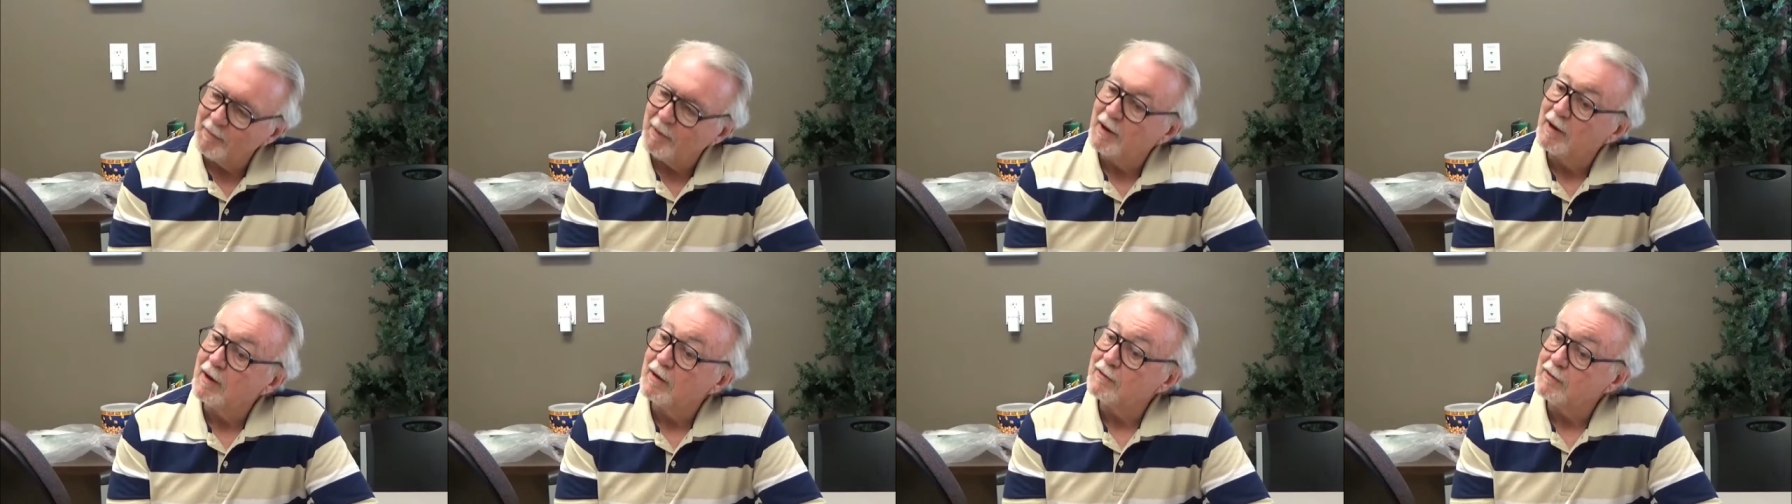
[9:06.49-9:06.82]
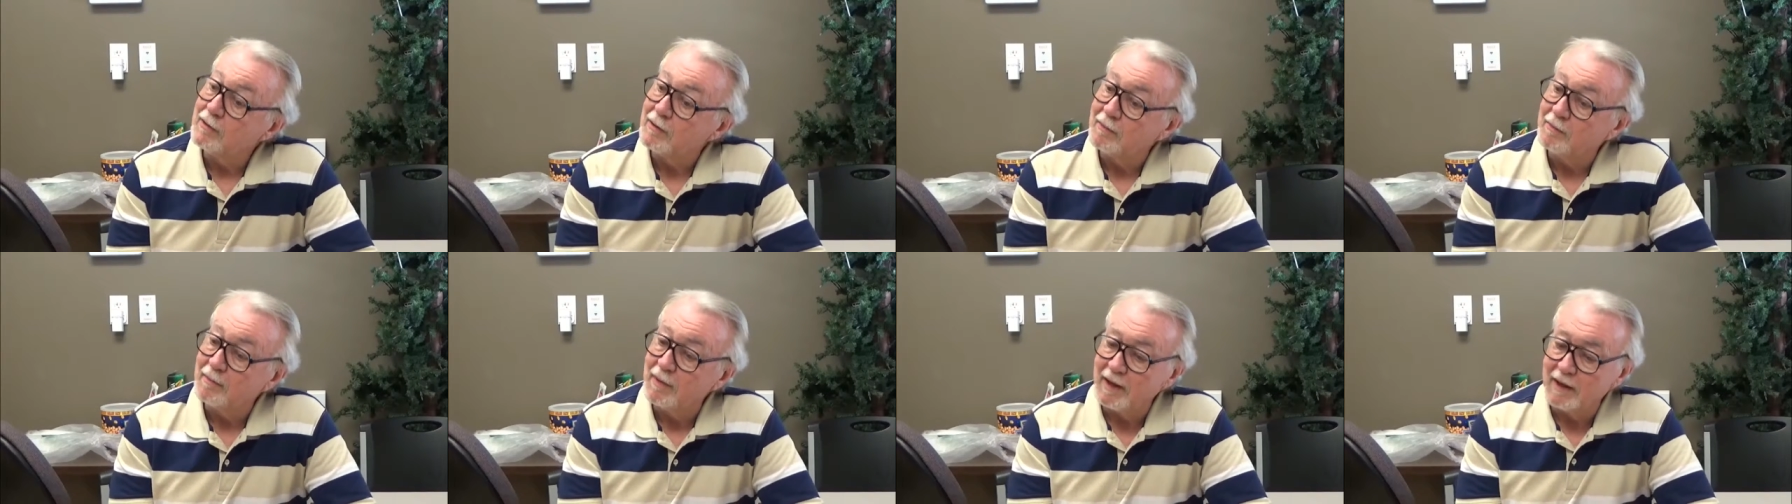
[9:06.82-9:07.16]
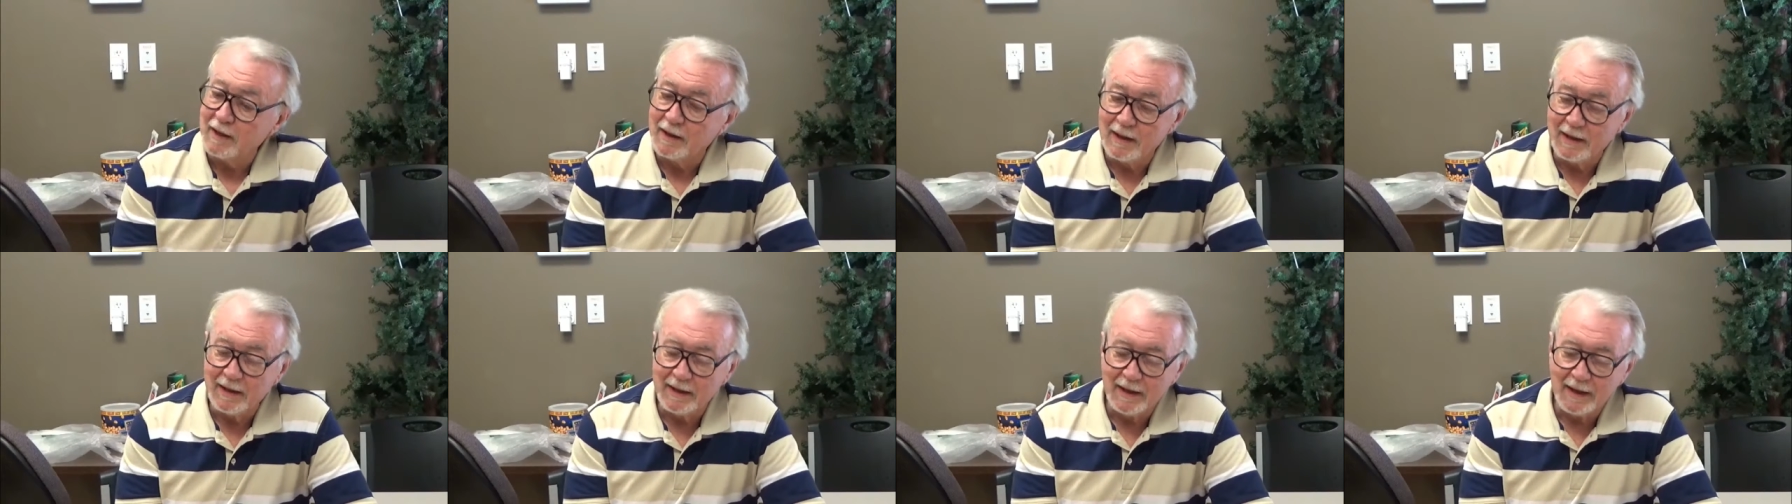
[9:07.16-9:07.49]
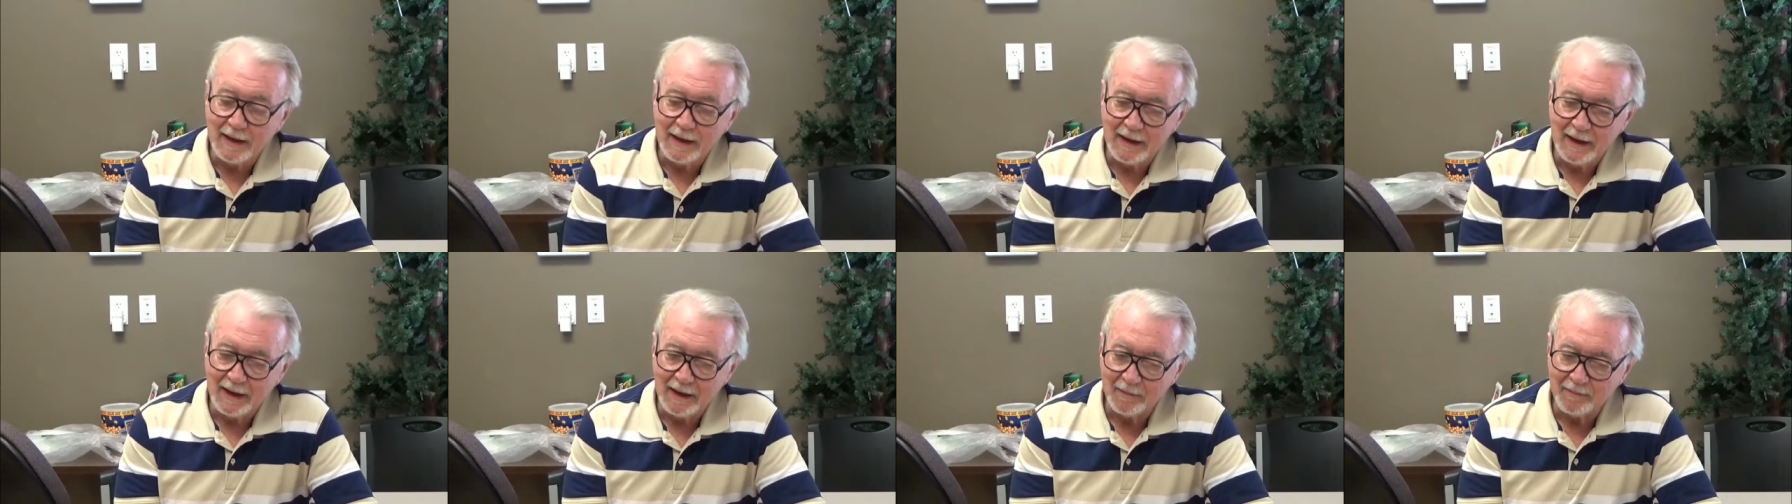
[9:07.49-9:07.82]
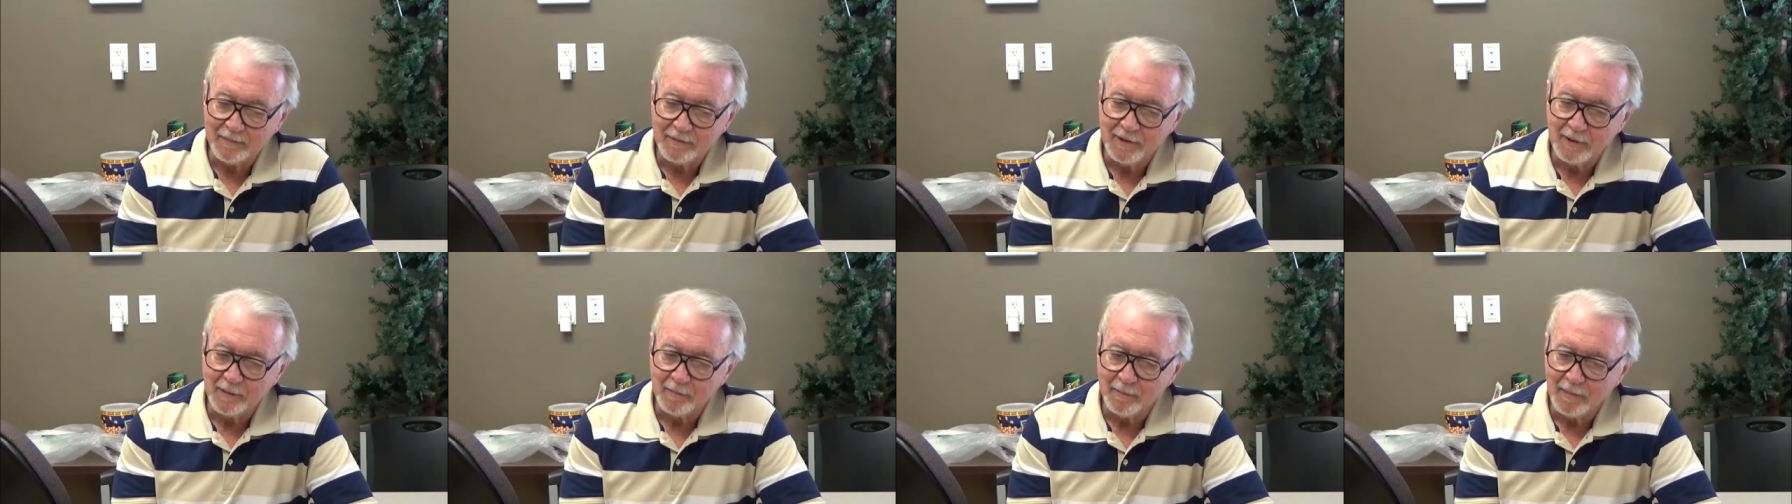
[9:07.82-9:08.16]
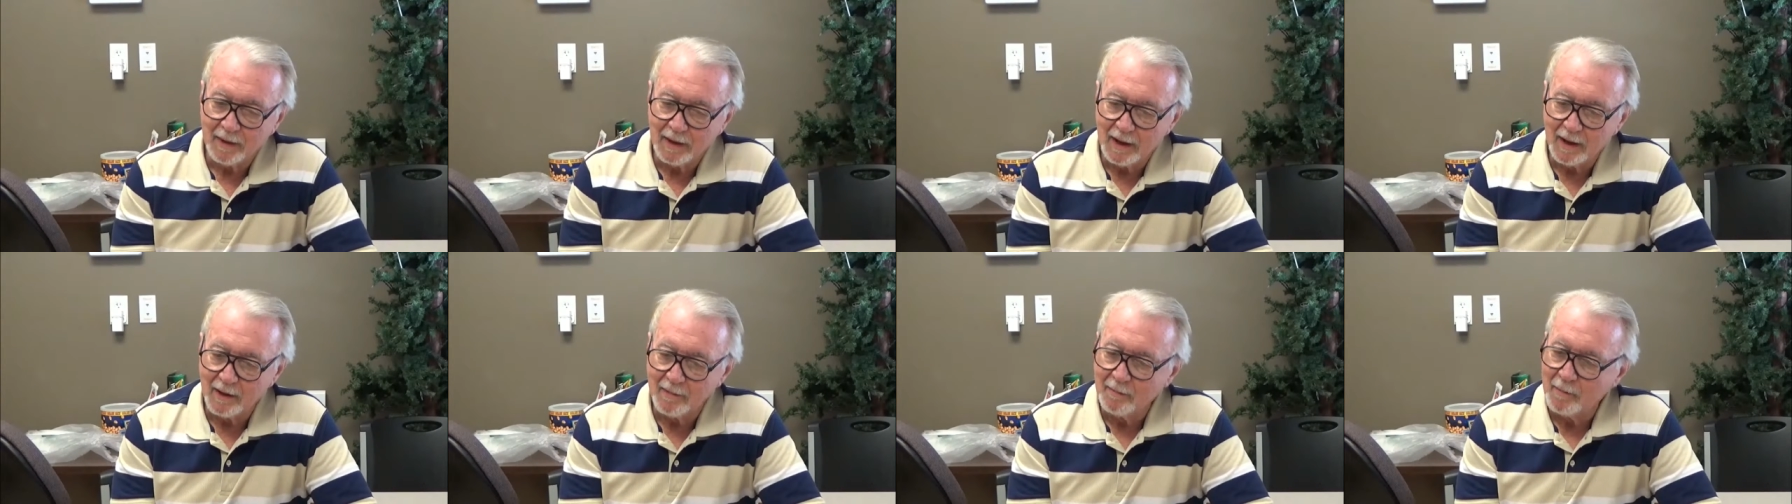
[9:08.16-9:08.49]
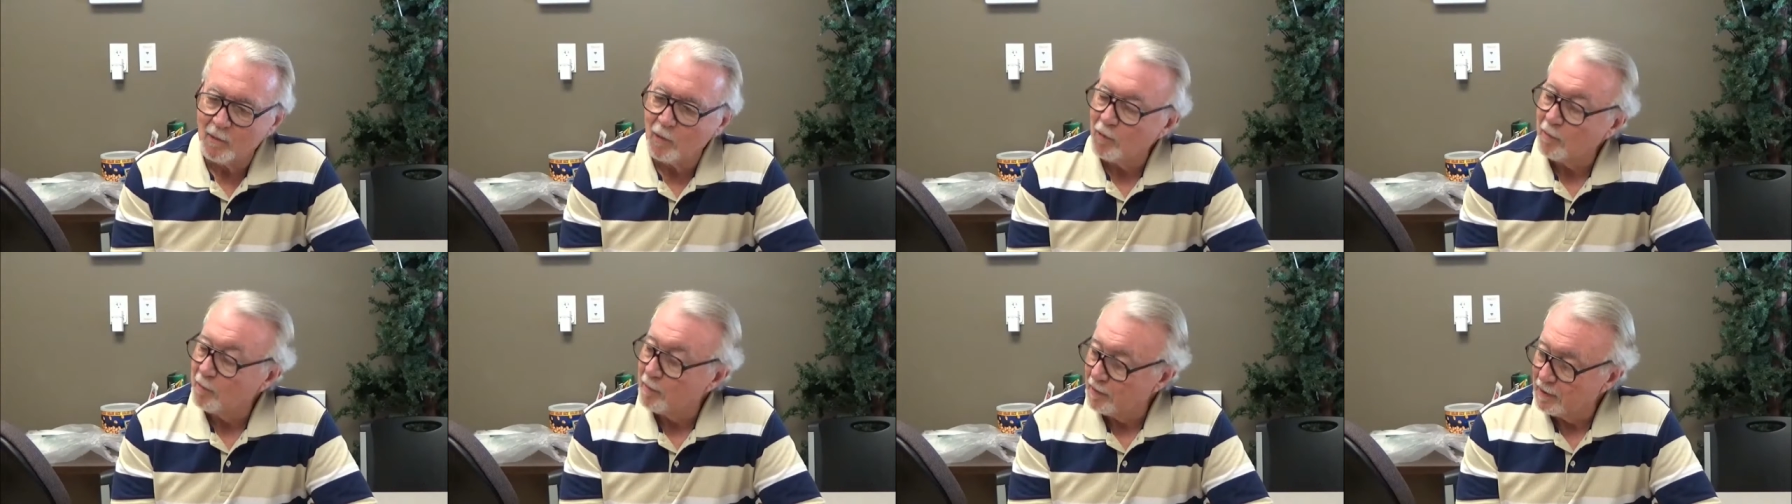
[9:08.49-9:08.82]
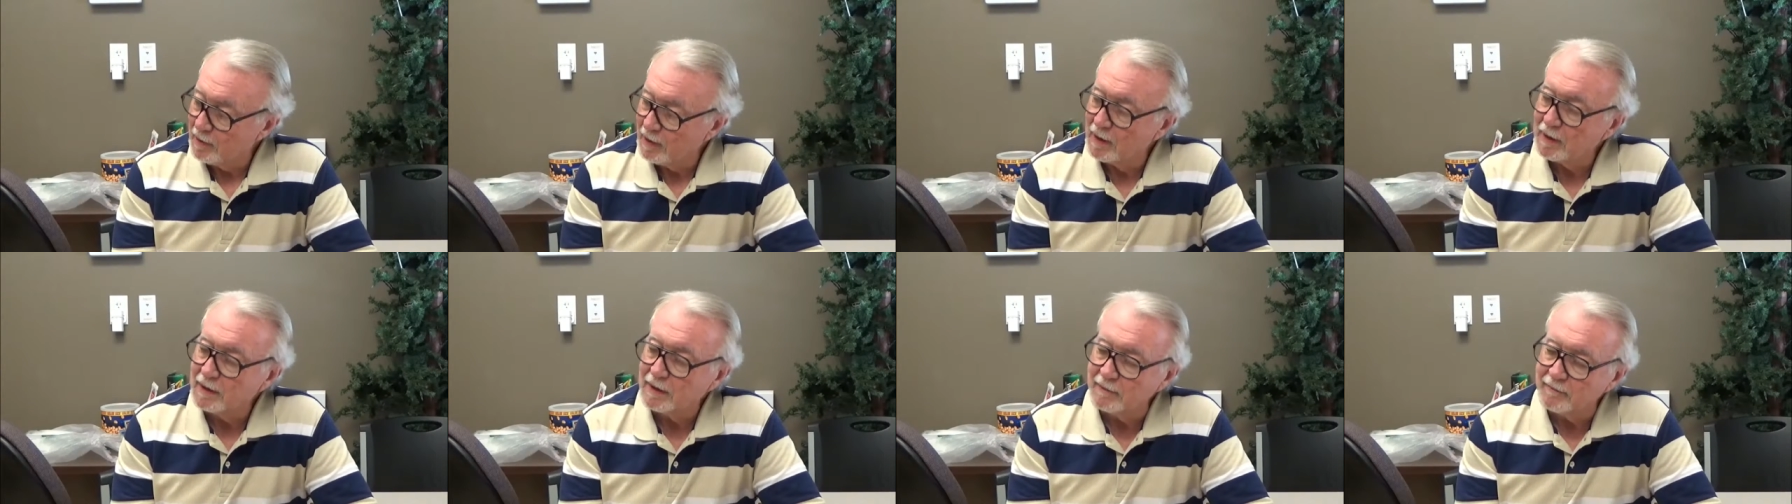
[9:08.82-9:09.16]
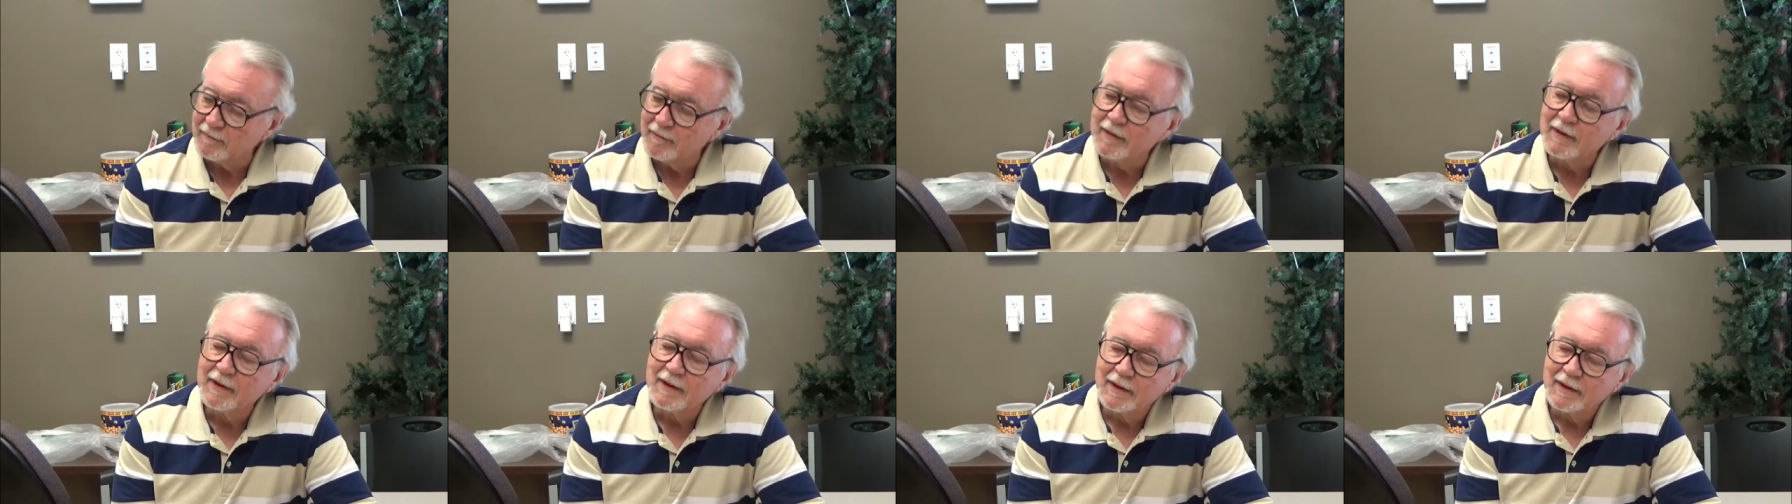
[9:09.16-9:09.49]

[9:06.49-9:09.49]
because it helps them become more productive